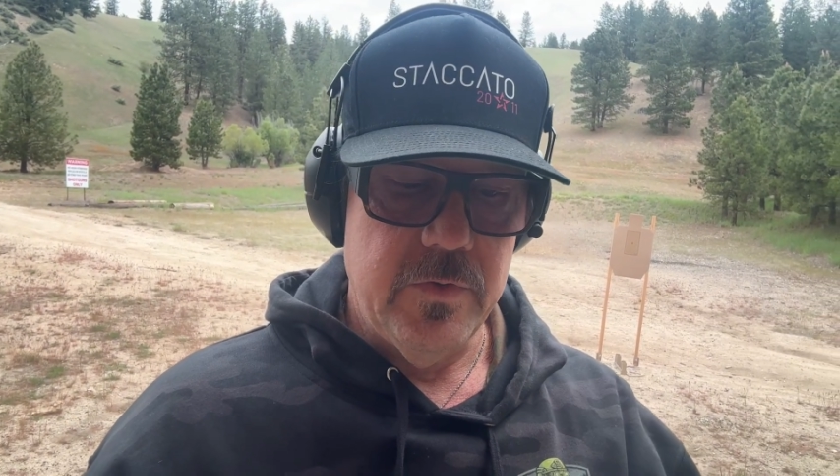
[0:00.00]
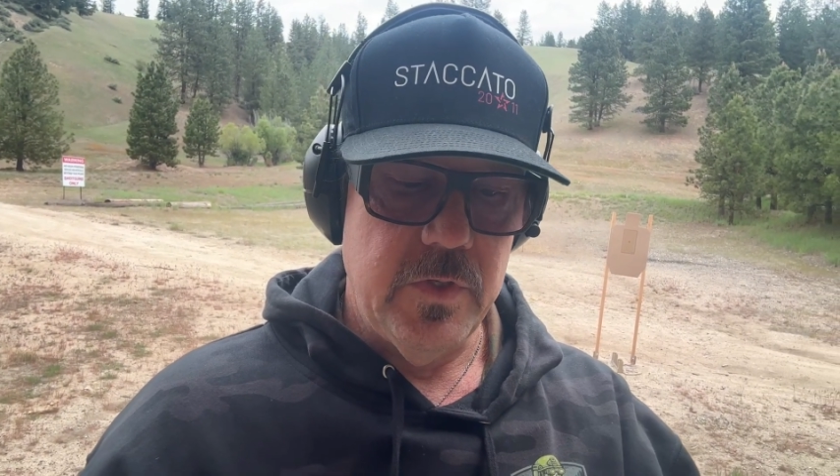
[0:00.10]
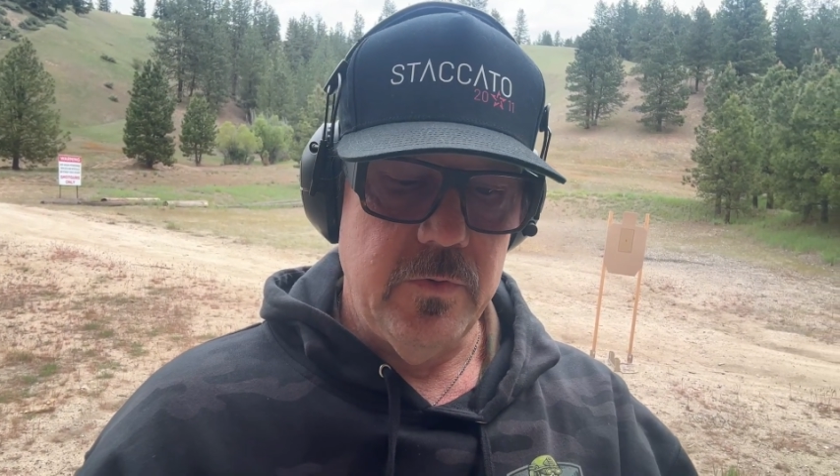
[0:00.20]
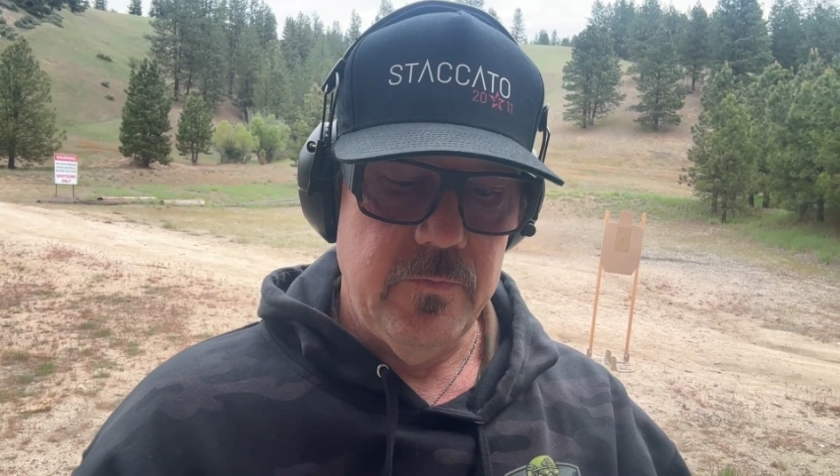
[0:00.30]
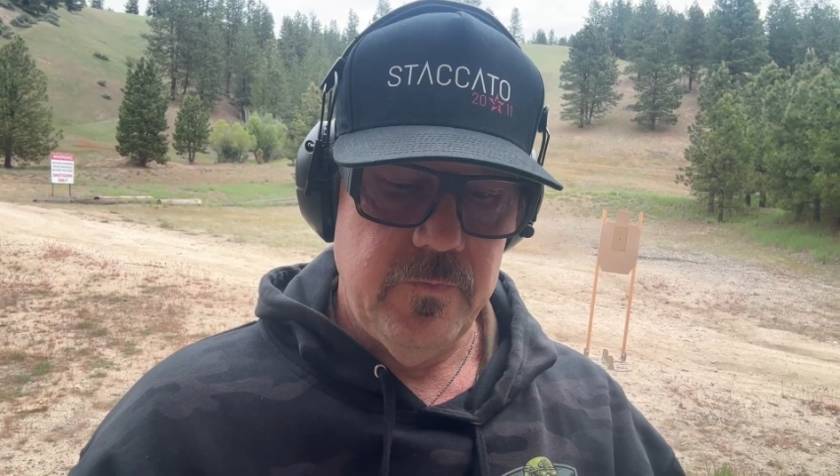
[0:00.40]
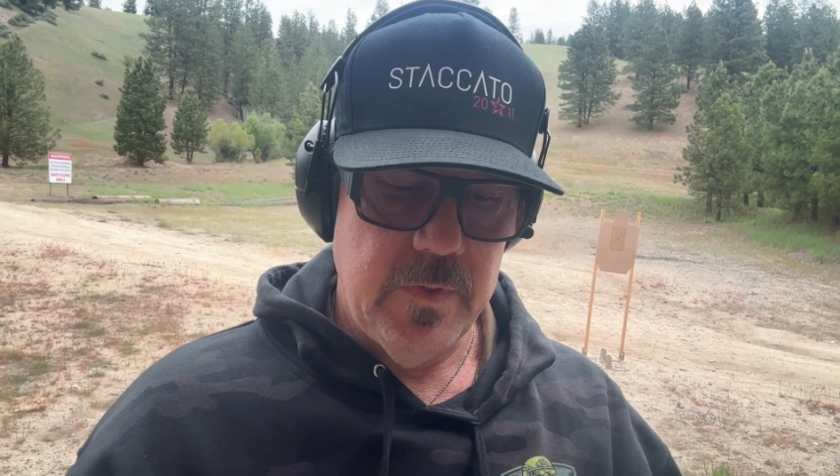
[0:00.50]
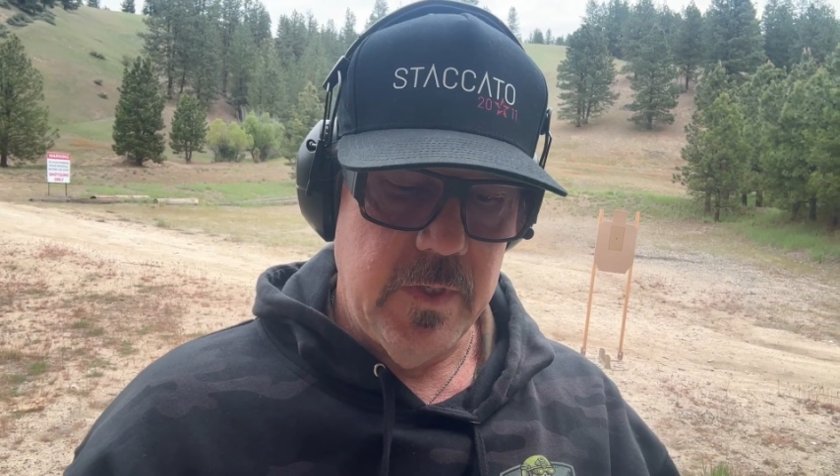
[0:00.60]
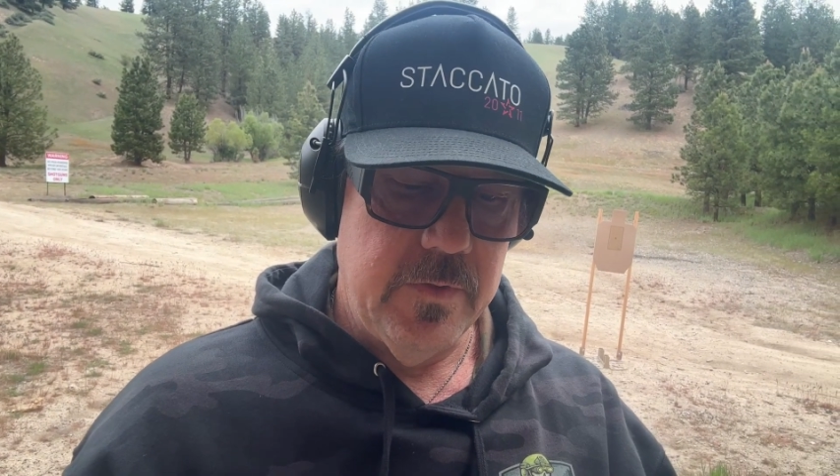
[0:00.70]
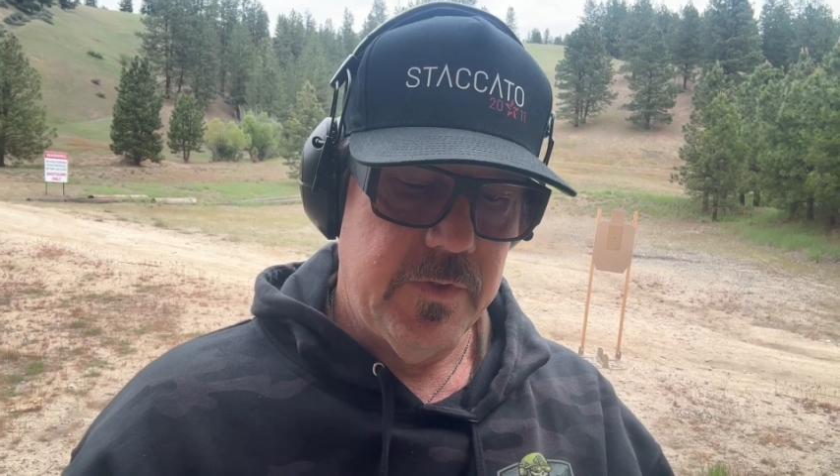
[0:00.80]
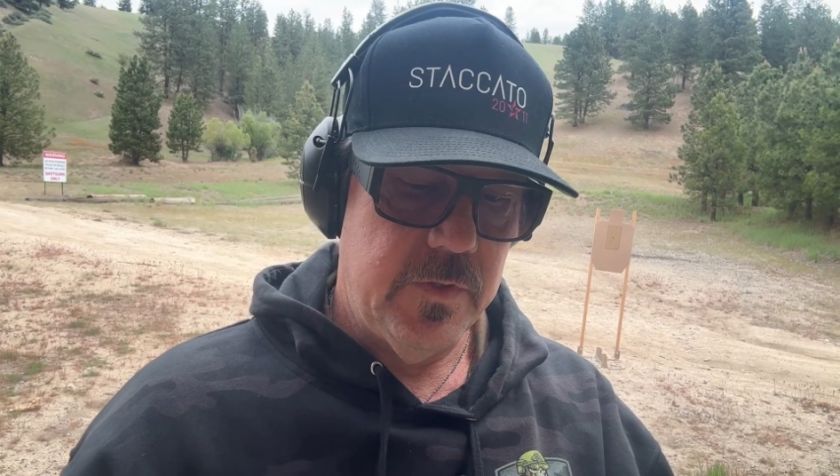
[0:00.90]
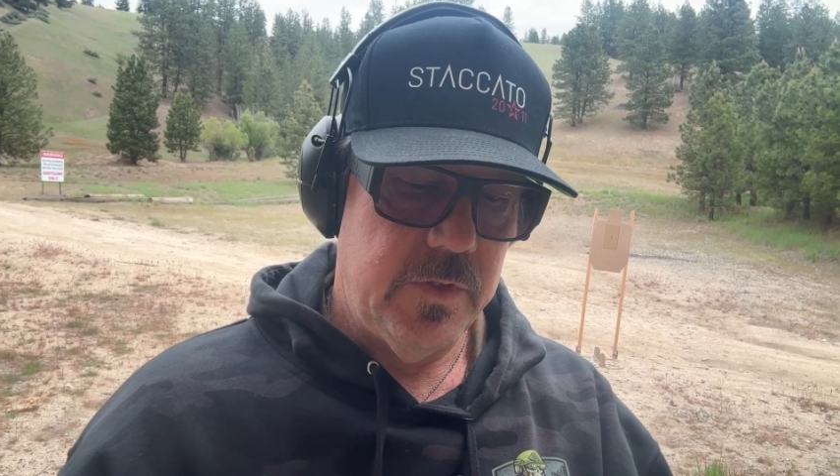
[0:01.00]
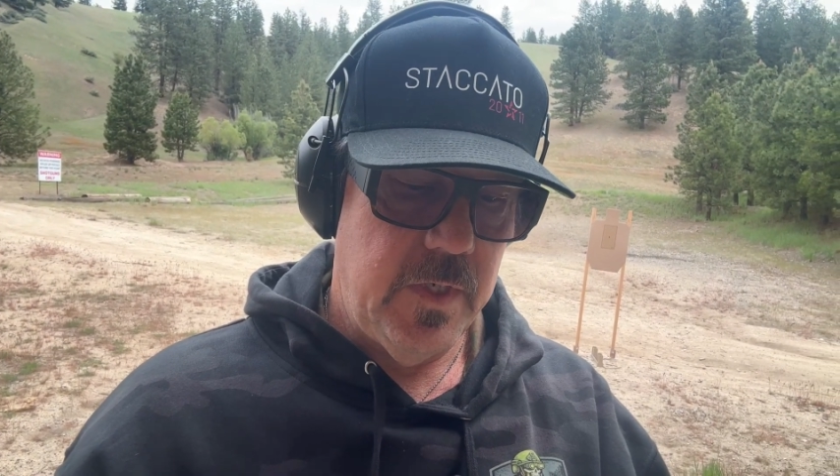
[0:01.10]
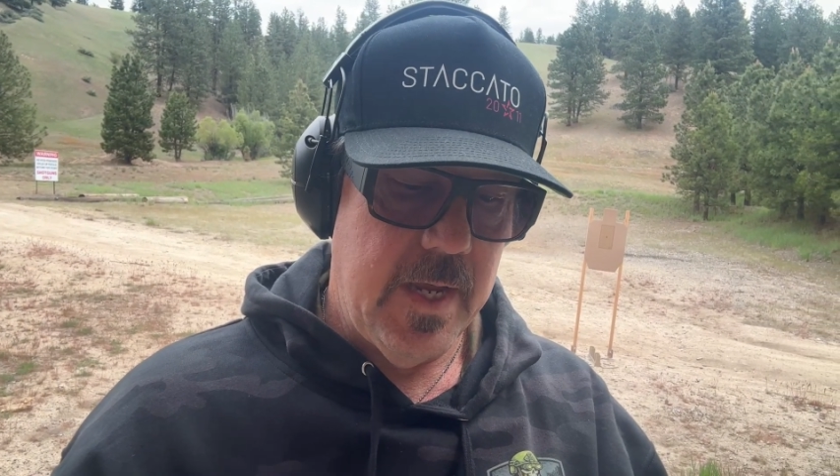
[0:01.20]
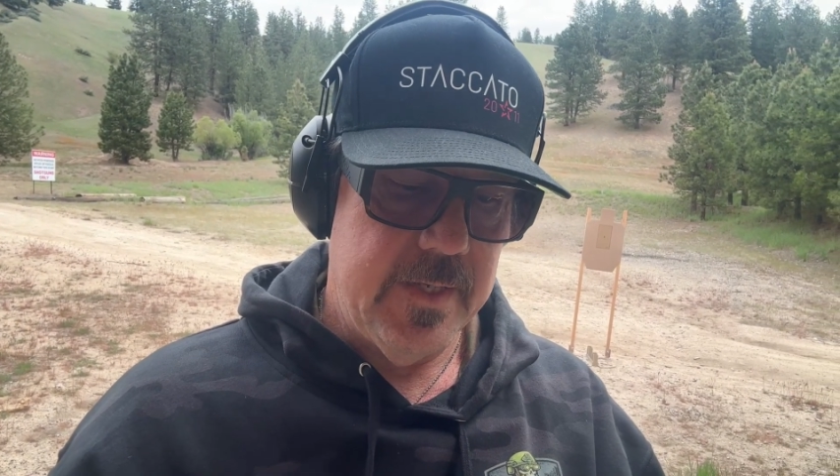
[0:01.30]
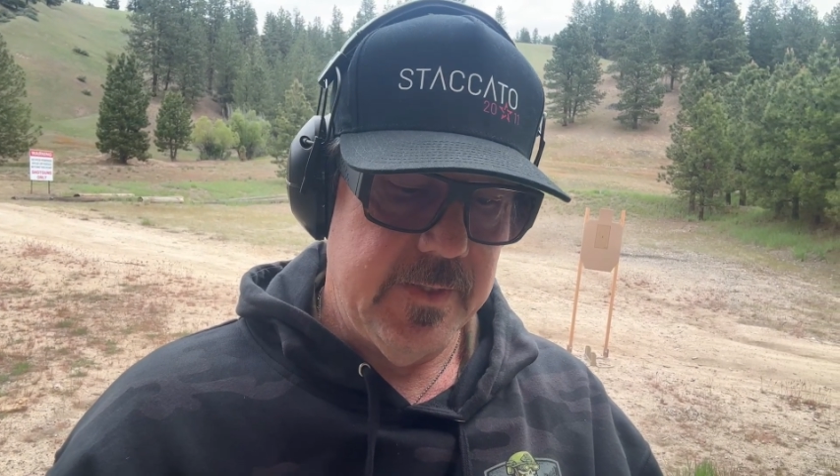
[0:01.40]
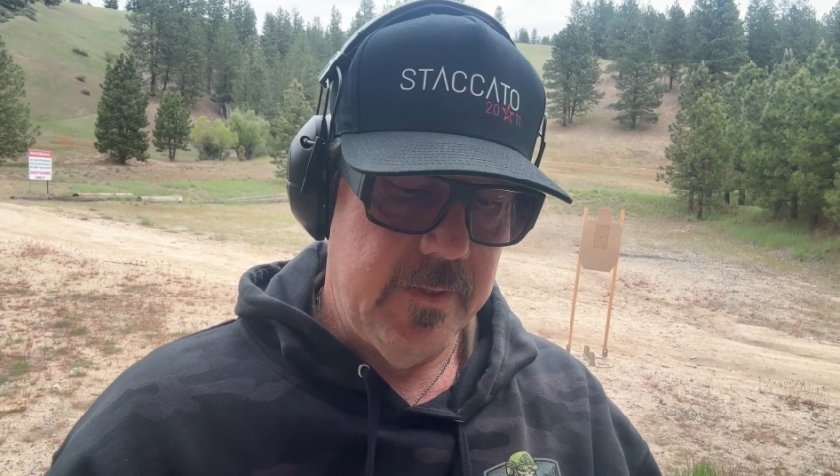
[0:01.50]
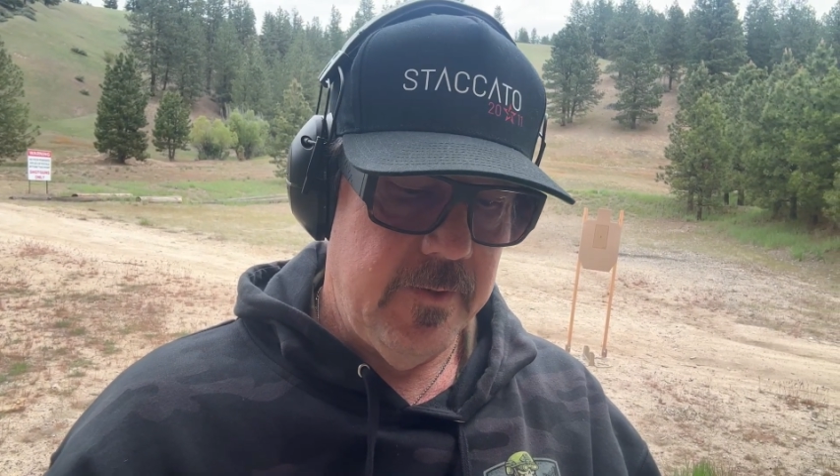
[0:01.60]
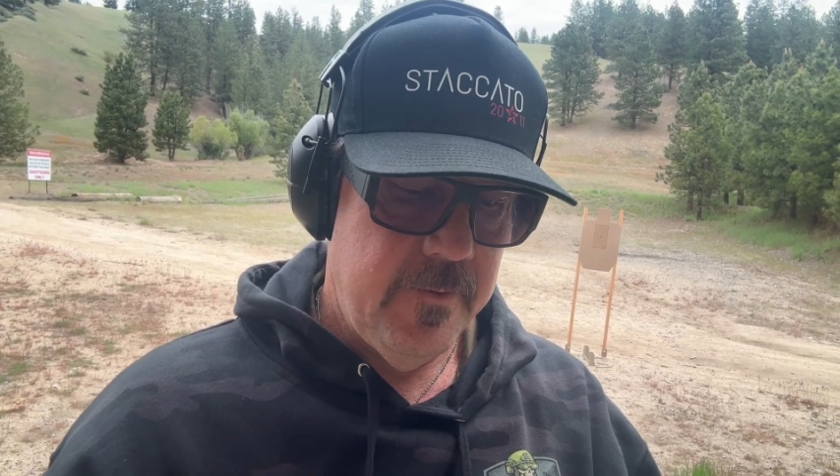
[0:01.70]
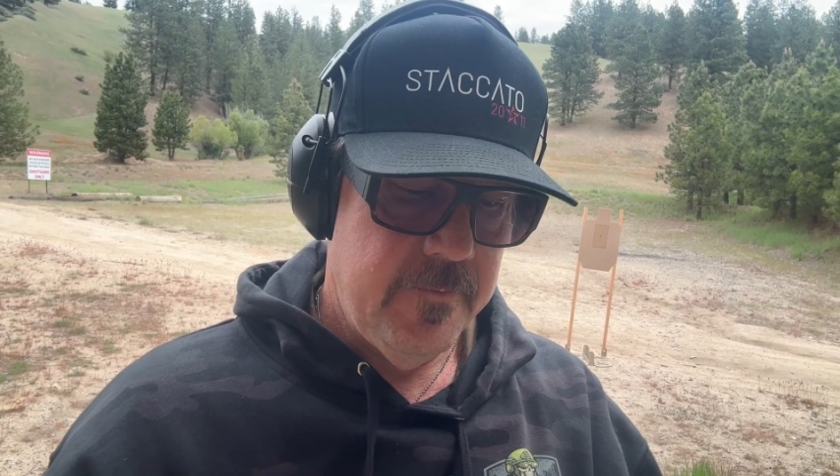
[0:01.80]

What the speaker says: too, so she has it.